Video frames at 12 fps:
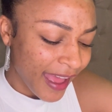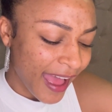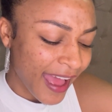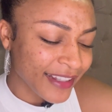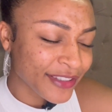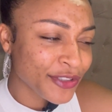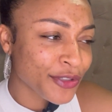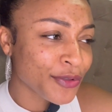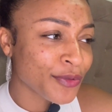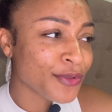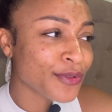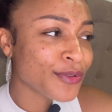and
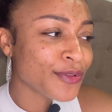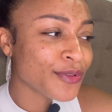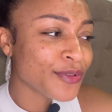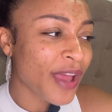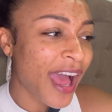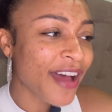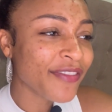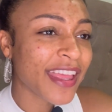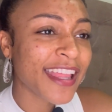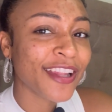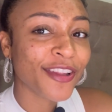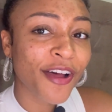to have
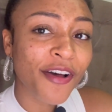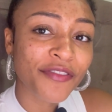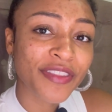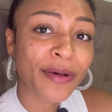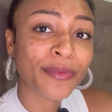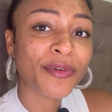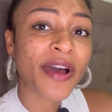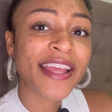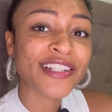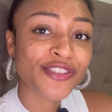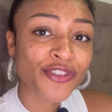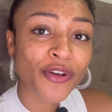a love that will
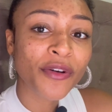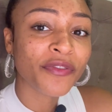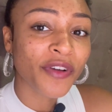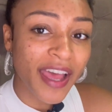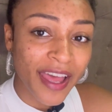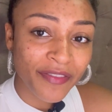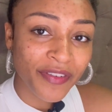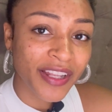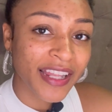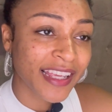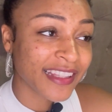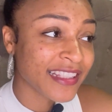endure forever.
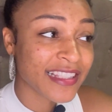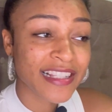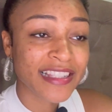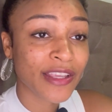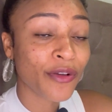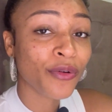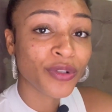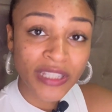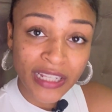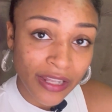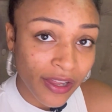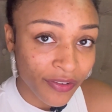Like, this is the
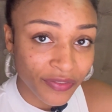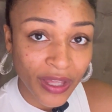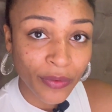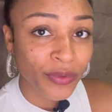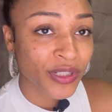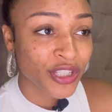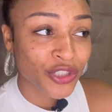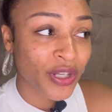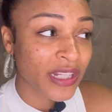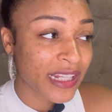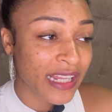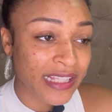only love that will
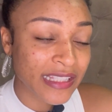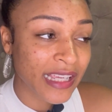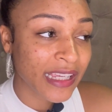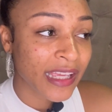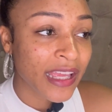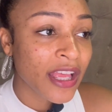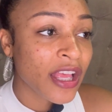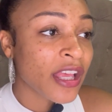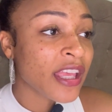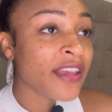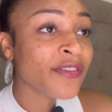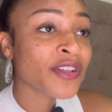literally last. Like,
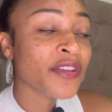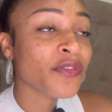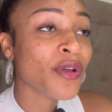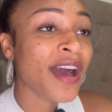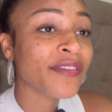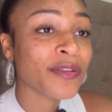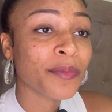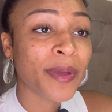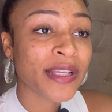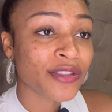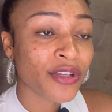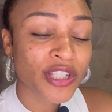even if you have the
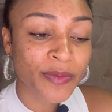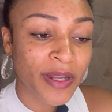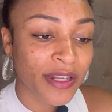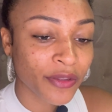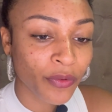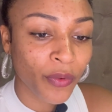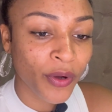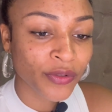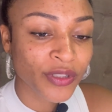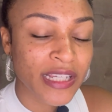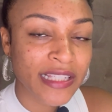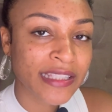best husband in the
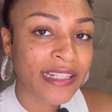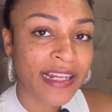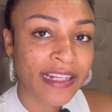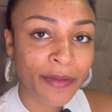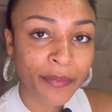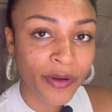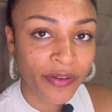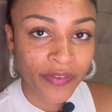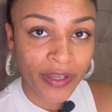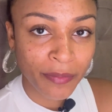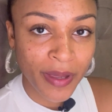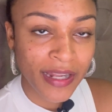world, he's still an
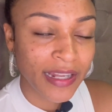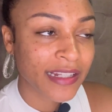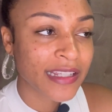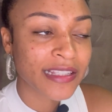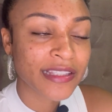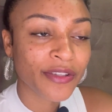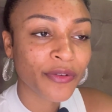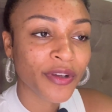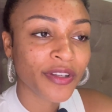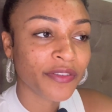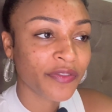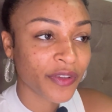imperfect man and he's still
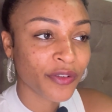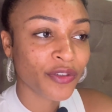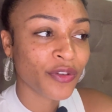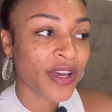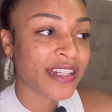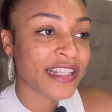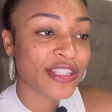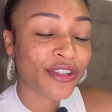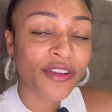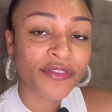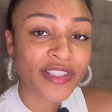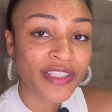gonna fail you and his
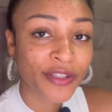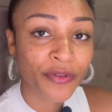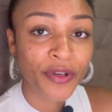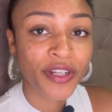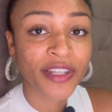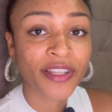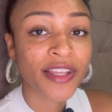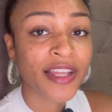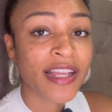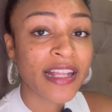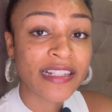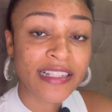love is still gonna
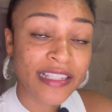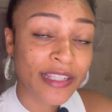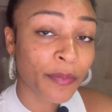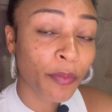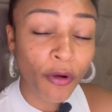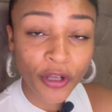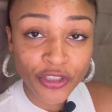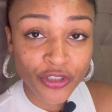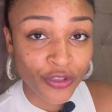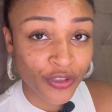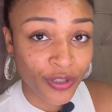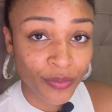disappoint
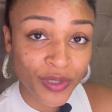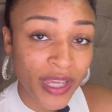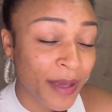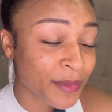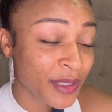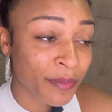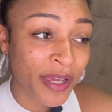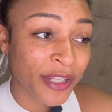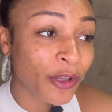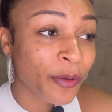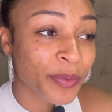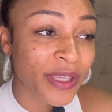you sometimes. It might
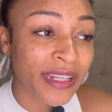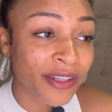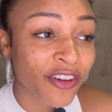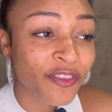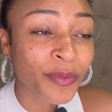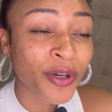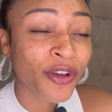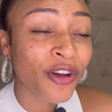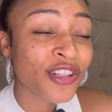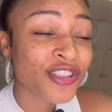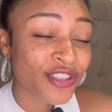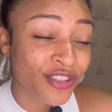not be enough, but
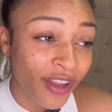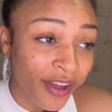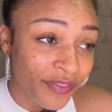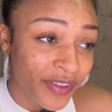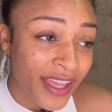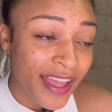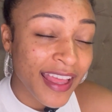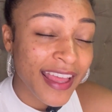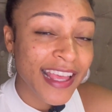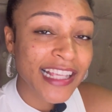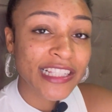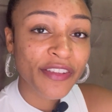God's love
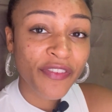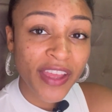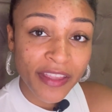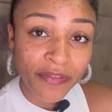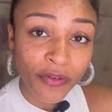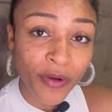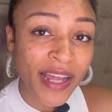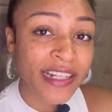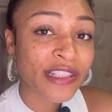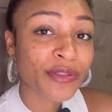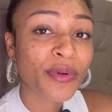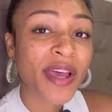is faithful and
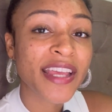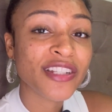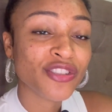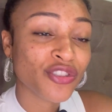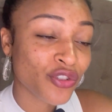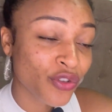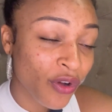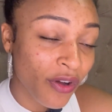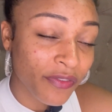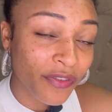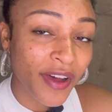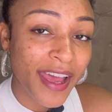it will endure
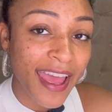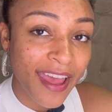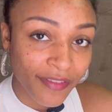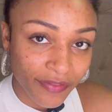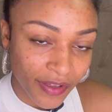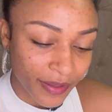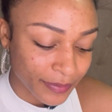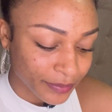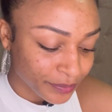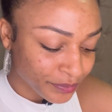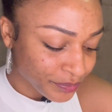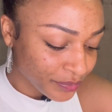forever.
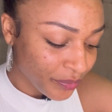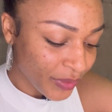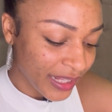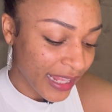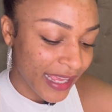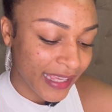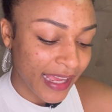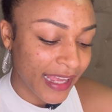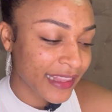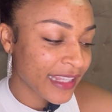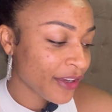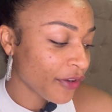Like, I
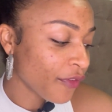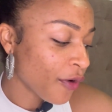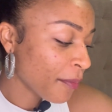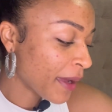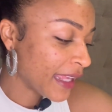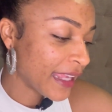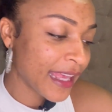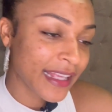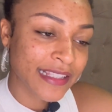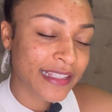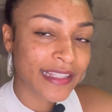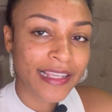think of all my
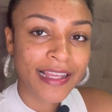years